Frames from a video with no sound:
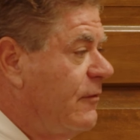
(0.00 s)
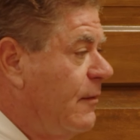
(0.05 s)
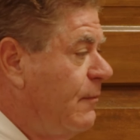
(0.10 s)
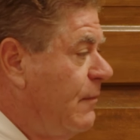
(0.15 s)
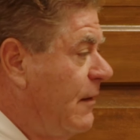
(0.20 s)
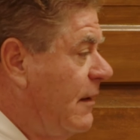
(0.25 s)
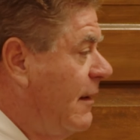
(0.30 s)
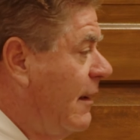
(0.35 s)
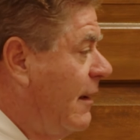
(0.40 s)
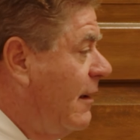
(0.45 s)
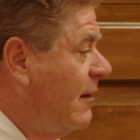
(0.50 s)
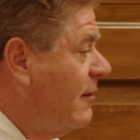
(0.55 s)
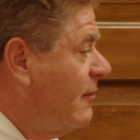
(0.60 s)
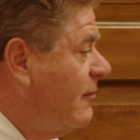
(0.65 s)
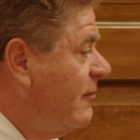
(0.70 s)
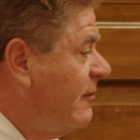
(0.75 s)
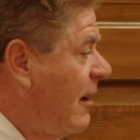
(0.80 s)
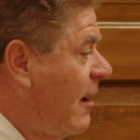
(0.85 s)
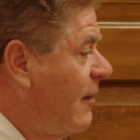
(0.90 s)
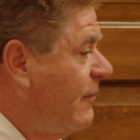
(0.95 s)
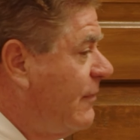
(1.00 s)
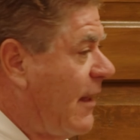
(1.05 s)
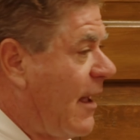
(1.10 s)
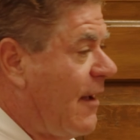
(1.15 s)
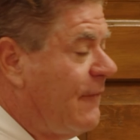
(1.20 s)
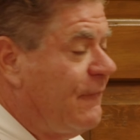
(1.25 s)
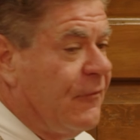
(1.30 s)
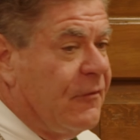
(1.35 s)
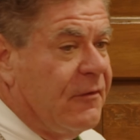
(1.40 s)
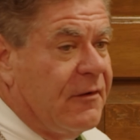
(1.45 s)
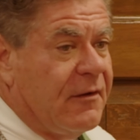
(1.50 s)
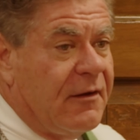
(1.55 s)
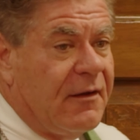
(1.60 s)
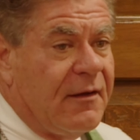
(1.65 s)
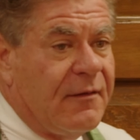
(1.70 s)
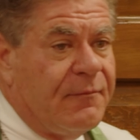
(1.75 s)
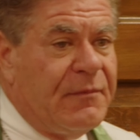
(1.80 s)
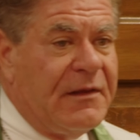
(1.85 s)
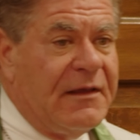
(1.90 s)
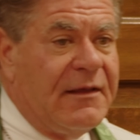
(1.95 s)
It began in South Africa,
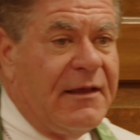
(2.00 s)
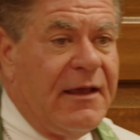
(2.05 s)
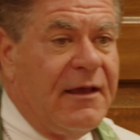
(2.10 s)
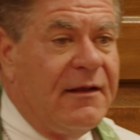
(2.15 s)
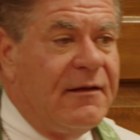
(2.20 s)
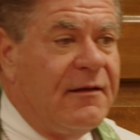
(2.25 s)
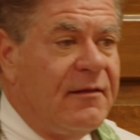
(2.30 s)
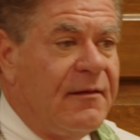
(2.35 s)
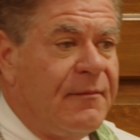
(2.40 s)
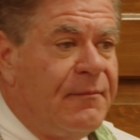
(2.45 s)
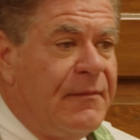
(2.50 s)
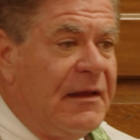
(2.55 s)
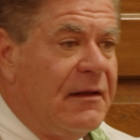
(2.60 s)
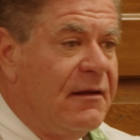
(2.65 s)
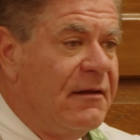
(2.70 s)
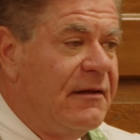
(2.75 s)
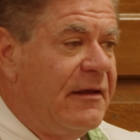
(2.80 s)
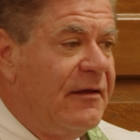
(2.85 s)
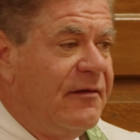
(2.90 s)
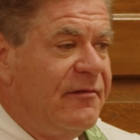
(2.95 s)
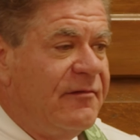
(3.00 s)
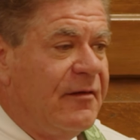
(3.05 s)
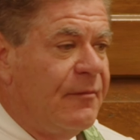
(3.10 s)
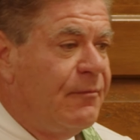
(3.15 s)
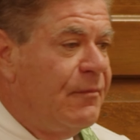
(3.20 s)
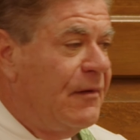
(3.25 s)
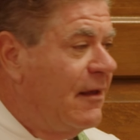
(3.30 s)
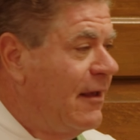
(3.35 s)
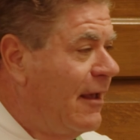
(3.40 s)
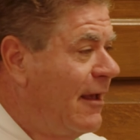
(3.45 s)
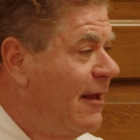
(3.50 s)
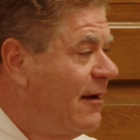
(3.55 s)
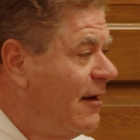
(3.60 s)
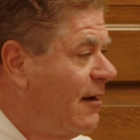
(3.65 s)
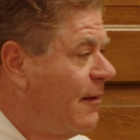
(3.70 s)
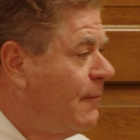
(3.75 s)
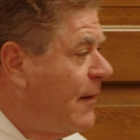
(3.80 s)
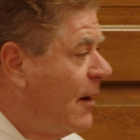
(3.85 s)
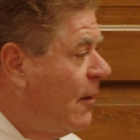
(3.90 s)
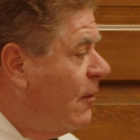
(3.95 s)
it began in the Middle East, it began
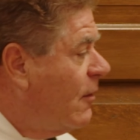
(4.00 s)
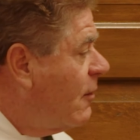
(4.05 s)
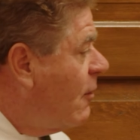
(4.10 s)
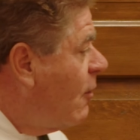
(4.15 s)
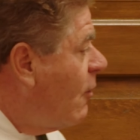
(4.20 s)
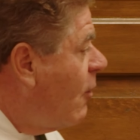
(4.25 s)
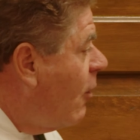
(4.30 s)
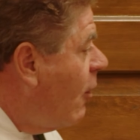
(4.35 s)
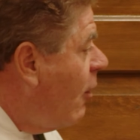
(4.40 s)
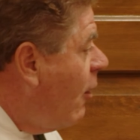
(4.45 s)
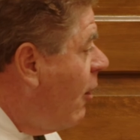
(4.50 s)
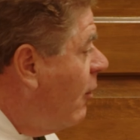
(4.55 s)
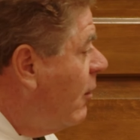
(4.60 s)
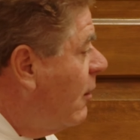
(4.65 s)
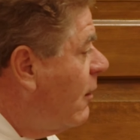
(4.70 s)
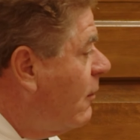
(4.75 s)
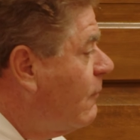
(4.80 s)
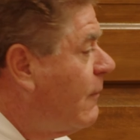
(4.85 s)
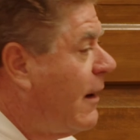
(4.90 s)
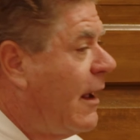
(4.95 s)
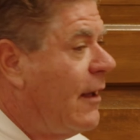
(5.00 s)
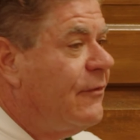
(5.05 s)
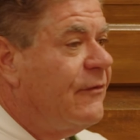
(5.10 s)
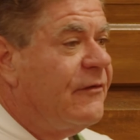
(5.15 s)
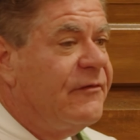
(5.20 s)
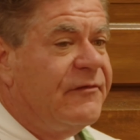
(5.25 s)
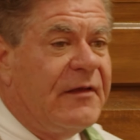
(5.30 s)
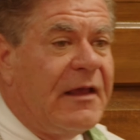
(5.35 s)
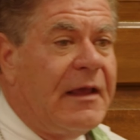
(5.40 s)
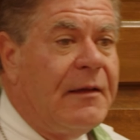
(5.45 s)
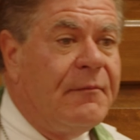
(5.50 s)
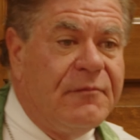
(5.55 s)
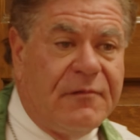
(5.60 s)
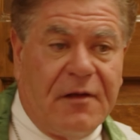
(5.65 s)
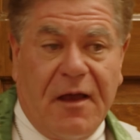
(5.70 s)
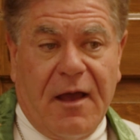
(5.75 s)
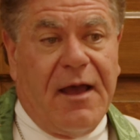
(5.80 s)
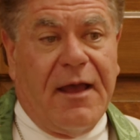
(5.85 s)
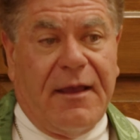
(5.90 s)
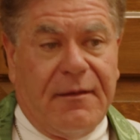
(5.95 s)
in America, all around the same
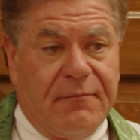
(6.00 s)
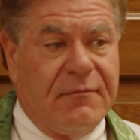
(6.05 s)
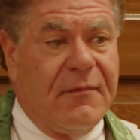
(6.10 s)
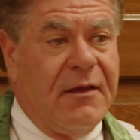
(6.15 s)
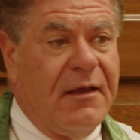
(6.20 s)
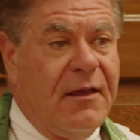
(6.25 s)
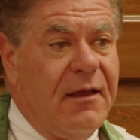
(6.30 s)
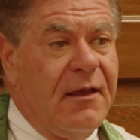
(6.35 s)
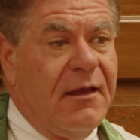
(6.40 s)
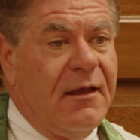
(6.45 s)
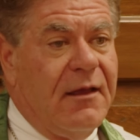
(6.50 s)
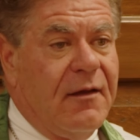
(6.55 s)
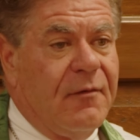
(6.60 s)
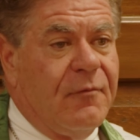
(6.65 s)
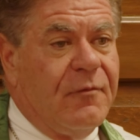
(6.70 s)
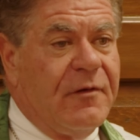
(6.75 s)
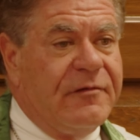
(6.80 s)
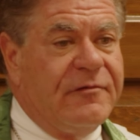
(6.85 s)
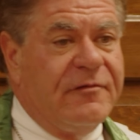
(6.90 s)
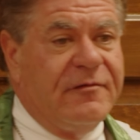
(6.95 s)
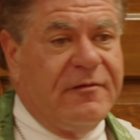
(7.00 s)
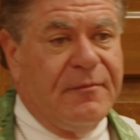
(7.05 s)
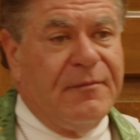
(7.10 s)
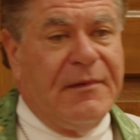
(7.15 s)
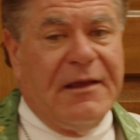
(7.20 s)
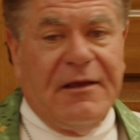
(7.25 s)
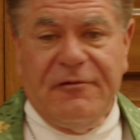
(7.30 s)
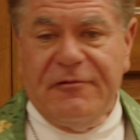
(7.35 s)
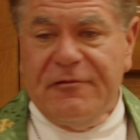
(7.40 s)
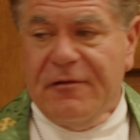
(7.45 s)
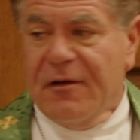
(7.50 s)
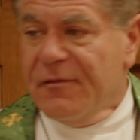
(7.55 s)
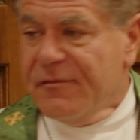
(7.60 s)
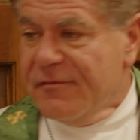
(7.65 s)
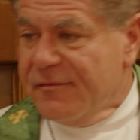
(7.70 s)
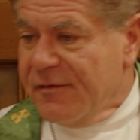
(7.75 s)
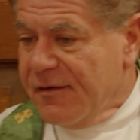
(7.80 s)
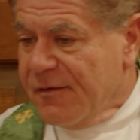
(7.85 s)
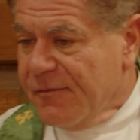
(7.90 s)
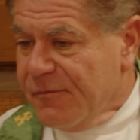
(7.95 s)
time, which to me
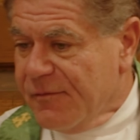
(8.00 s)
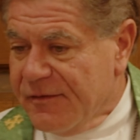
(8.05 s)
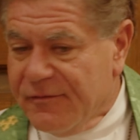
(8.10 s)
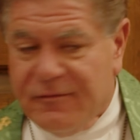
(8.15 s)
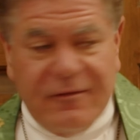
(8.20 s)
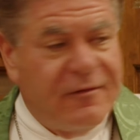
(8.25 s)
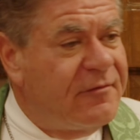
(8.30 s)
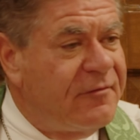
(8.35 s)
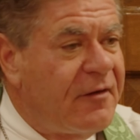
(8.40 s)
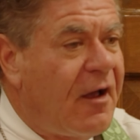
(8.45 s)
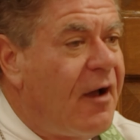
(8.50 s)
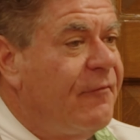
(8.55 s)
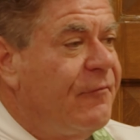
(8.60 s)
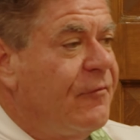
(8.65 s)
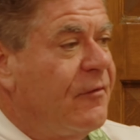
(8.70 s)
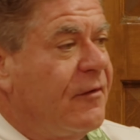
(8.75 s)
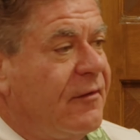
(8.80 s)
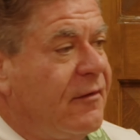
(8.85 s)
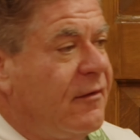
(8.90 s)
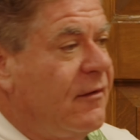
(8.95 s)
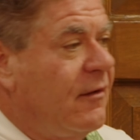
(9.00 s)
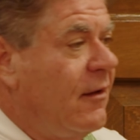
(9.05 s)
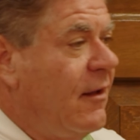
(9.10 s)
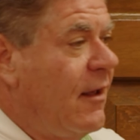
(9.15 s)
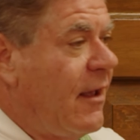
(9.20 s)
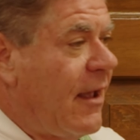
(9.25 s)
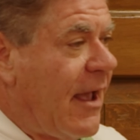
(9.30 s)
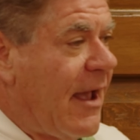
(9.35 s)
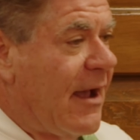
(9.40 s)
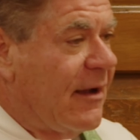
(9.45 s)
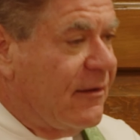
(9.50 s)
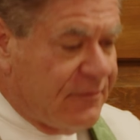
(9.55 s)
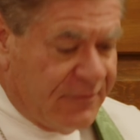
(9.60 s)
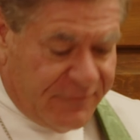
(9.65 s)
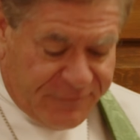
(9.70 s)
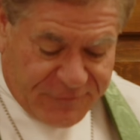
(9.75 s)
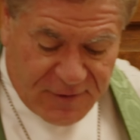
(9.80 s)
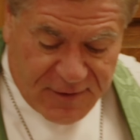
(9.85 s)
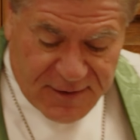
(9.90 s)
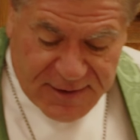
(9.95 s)
shows that it was a sovereign act
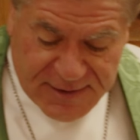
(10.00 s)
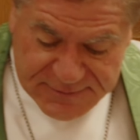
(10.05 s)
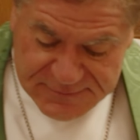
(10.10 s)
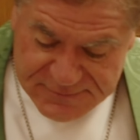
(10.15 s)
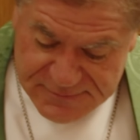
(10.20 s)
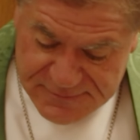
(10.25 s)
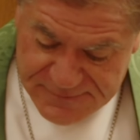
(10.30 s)
of God.